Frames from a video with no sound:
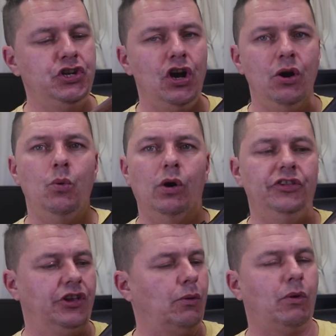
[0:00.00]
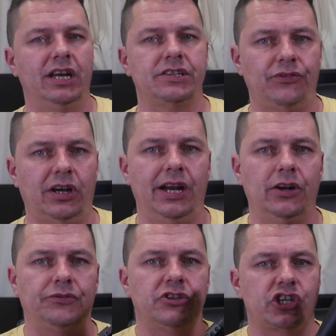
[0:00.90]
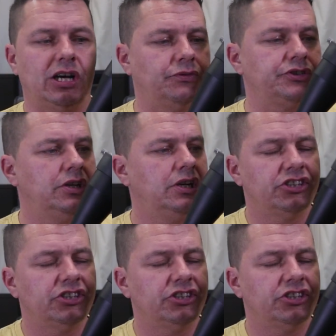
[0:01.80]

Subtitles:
no wonder why it's flying off the shelves.